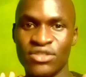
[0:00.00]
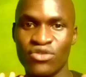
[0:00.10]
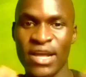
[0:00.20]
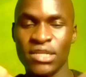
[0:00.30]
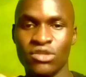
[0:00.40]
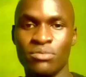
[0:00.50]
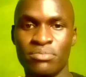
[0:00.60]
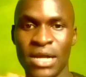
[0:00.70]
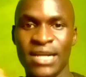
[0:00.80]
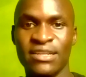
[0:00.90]
try to
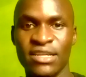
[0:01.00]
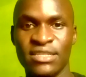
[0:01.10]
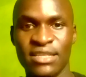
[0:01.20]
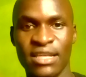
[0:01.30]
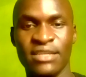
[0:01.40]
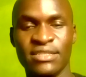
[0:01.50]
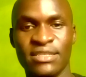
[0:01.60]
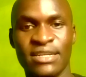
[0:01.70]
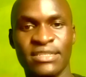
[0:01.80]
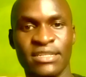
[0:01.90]
practice things
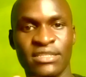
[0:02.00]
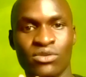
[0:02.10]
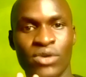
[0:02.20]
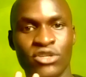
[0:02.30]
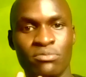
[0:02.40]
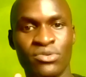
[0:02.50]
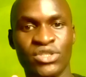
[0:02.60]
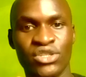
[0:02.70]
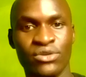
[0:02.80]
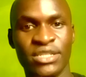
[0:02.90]
that is going to
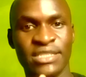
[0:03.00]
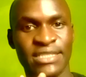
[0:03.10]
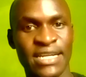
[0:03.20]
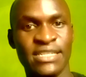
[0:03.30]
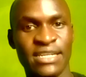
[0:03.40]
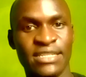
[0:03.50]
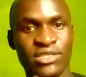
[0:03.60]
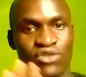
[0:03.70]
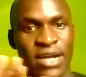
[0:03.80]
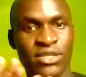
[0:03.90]
put you in danger and
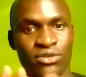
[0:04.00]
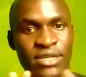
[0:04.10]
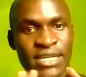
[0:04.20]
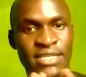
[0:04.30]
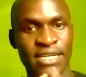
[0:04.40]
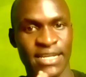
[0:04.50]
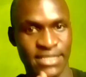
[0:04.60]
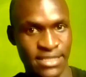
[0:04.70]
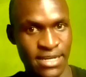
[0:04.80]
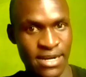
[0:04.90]
try to get the
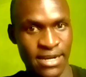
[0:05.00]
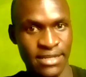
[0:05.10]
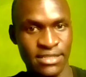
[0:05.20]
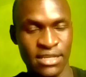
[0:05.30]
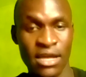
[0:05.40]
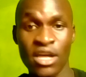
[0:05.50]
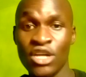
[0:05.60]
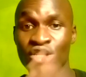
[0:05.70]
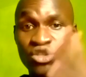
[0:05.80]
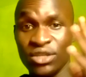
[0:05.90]
STIs.
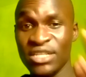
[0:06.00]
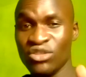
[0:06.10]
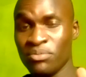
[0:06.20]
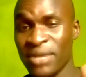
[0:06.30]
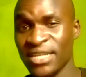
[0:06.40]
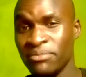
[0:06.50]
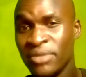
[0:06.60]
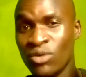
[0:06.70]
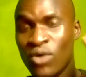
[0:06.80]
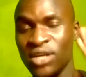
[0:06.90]
So this might
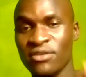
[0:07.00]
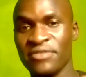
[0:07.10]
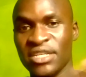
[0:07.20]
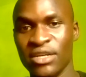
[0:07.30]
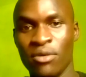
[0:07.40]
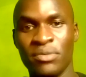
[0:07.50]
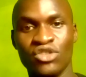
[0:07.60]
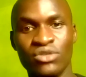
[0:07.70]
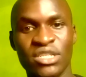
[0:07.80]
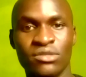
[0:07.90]
be one of the
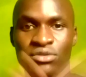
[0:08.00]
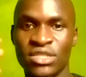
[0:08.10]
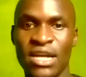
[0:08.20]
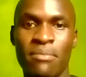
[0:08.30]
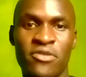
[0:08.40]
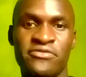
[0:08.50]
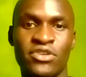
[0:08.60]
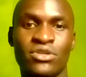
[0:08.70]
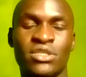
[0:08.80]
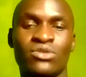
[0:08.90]
opportunity to some of
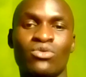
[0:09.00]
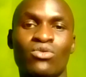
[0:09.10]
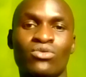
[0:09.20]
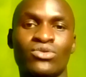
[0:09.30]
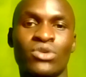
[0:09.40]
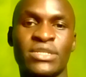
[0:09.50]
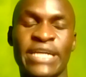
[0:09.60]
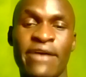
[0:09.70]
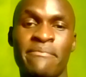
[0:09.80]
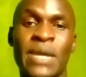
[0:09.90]
those who don't
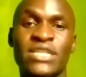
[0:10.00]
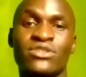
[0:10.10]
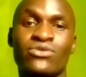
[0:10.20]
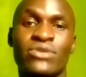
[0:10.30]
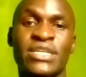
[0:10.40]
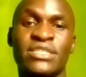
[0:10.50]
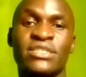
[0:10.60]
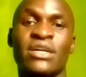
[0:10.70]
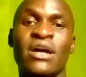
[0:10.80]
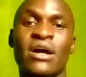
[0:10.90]
have much
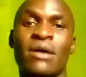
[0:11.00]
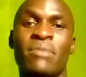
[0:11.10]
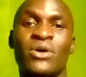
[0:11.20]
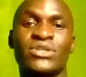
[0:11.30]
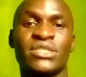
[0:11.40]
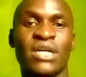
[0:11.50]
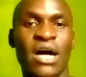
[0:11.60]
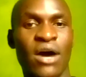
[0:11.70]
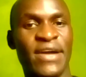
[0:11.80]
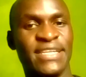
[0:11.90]
knowledge about
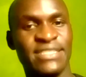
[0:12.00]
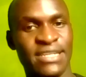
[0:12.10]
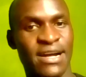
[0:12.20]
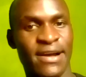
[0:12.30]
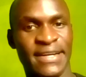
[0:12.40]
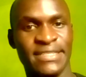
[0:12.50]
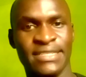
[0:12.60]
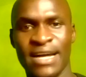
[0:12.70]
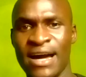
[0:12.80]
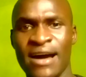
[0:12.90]
how
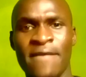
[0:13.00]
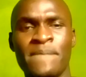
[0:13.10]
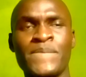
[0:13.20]
STIs are.